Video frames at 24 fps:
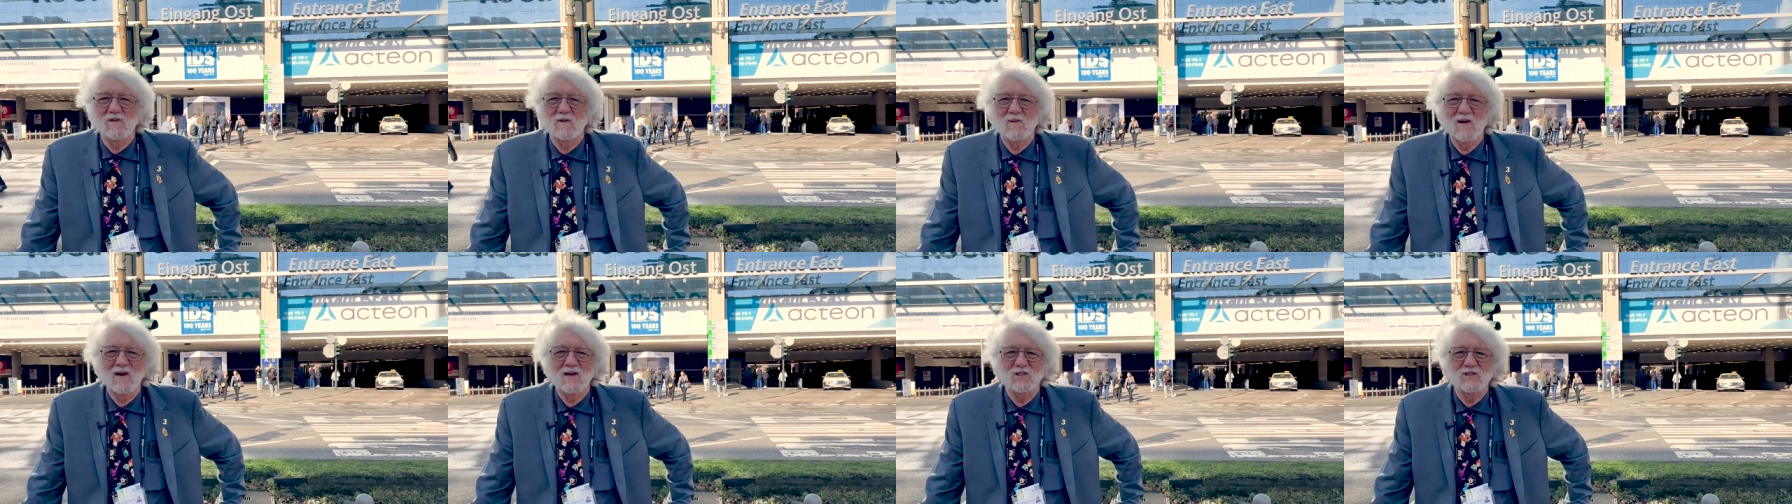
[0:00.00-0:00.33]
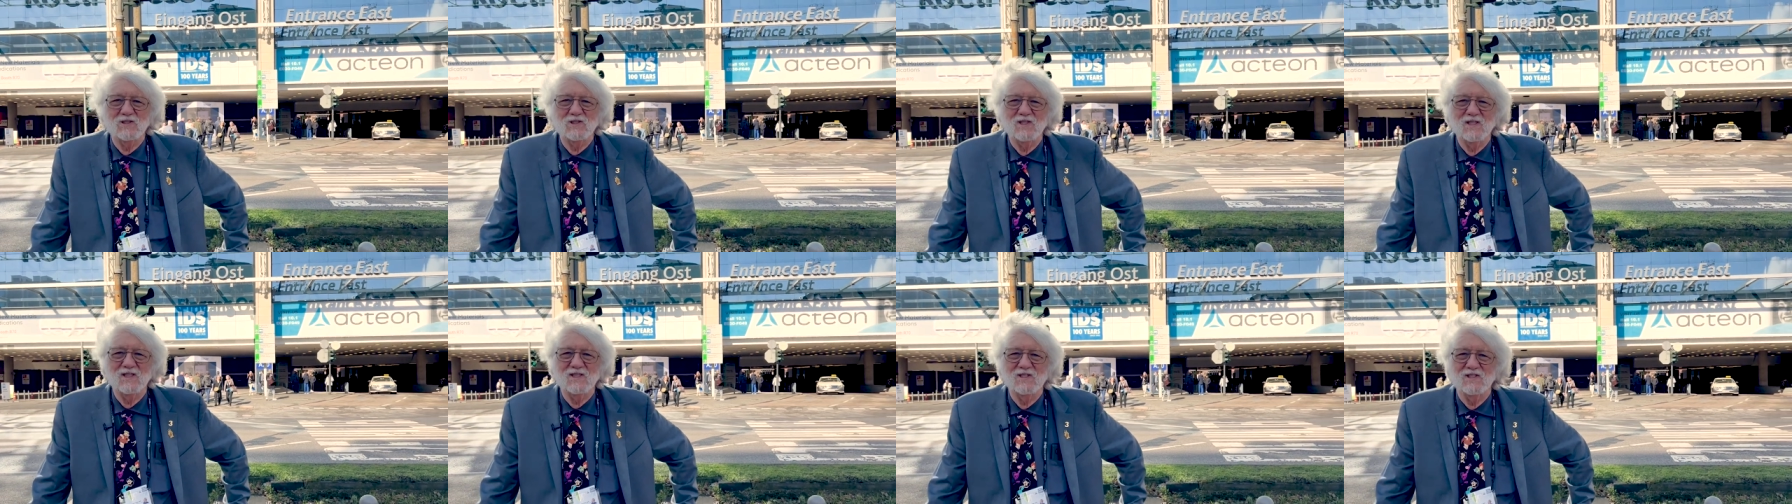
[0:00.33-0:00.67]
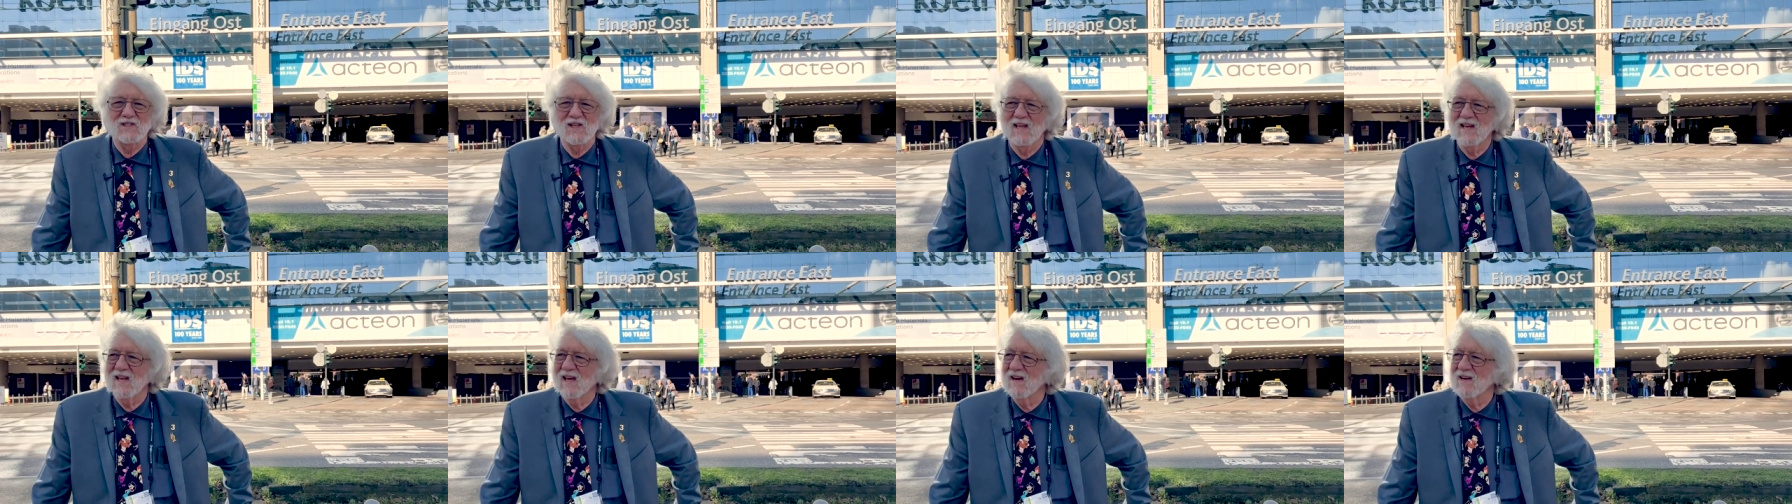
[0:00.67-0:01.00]
the magazine,
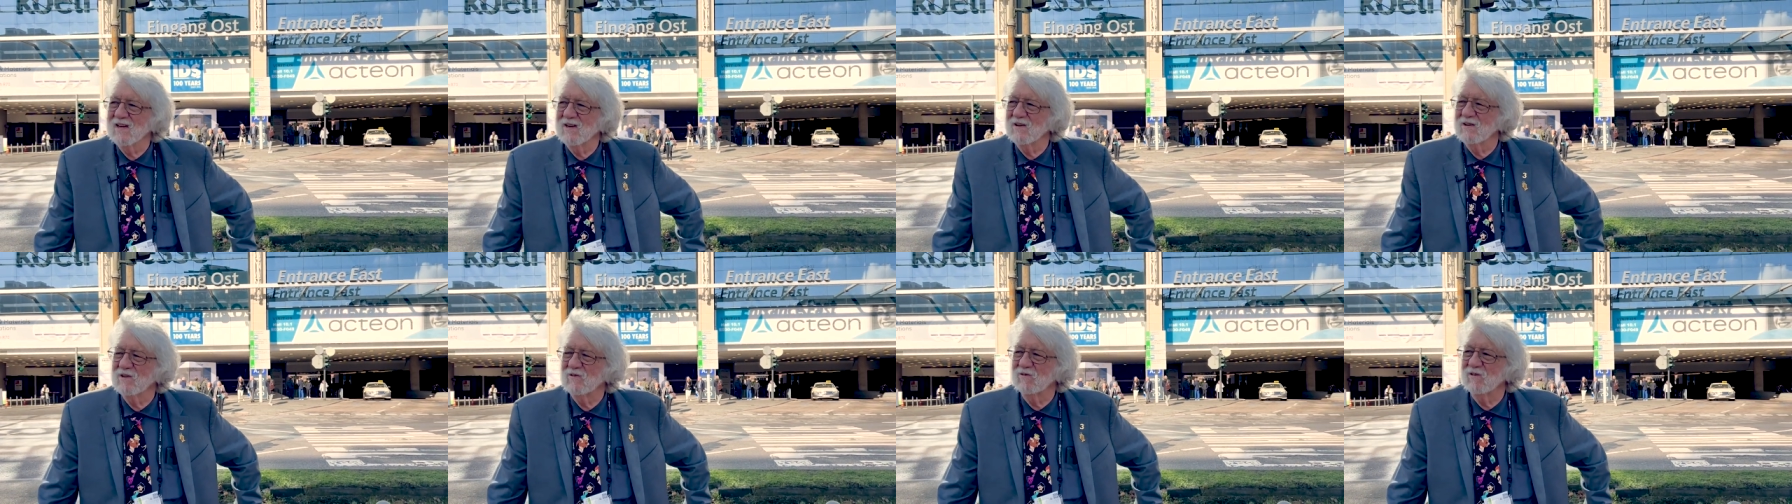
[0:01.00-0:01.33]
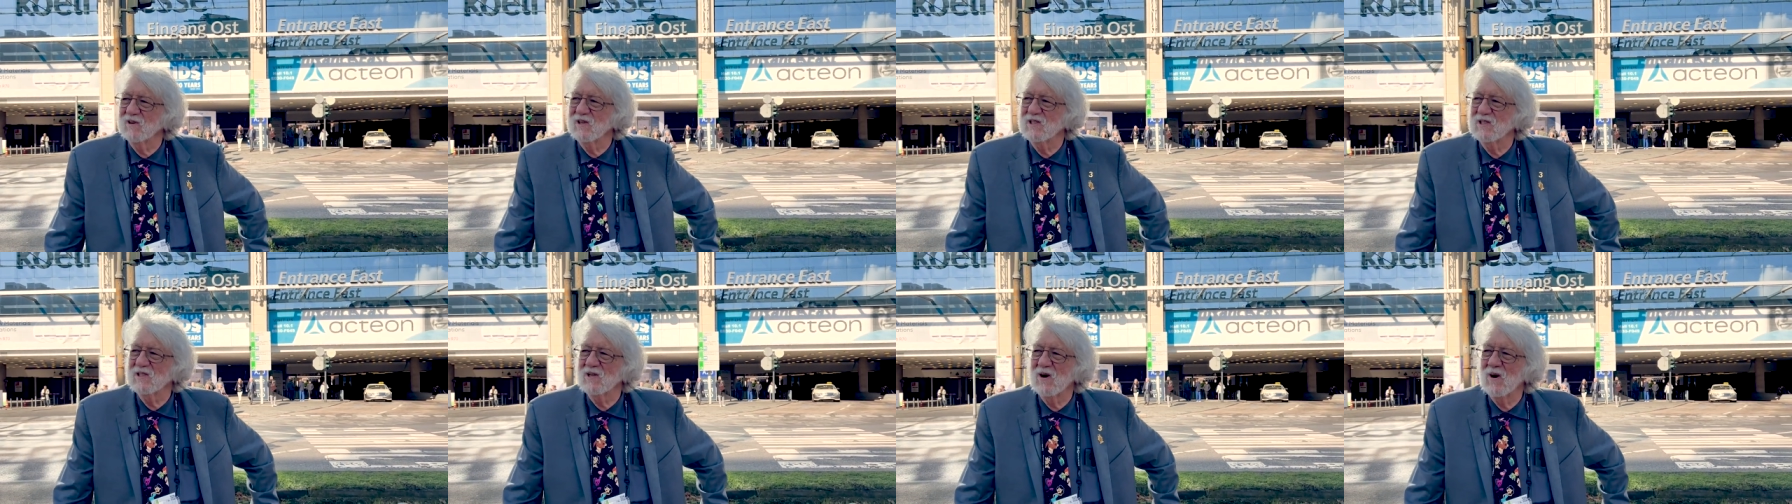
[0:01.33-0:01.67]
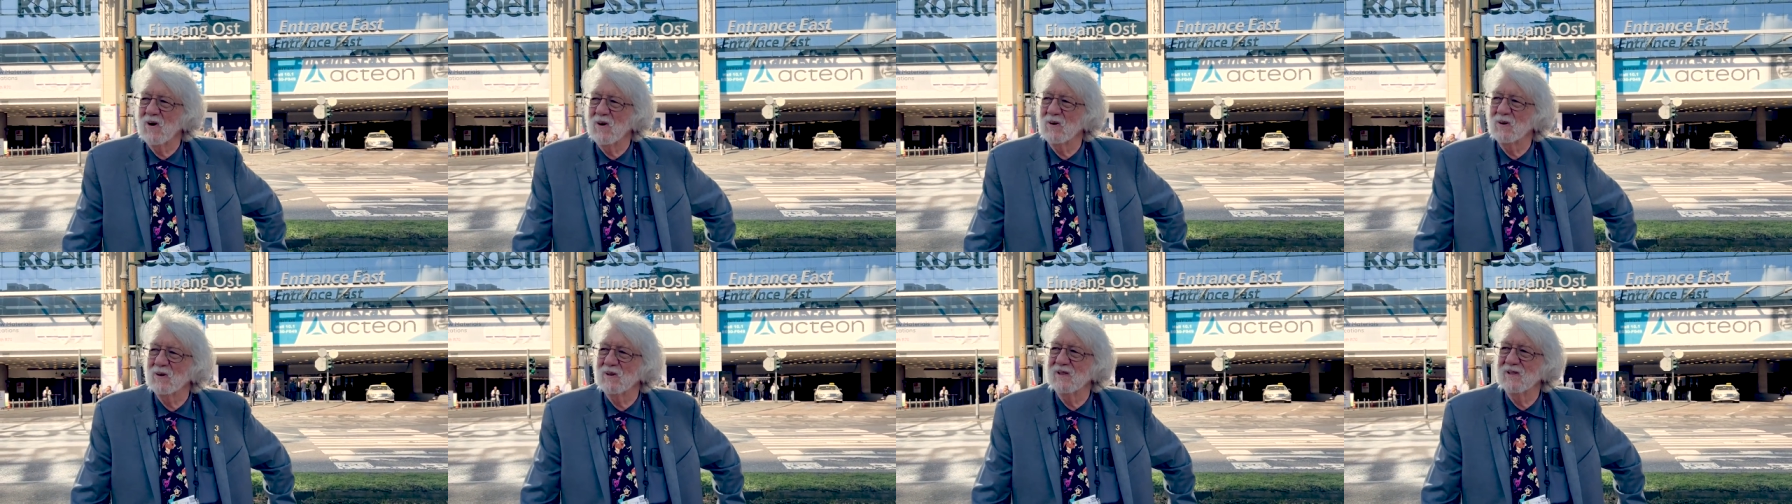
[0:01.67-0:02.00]
standing out here at freezing cold.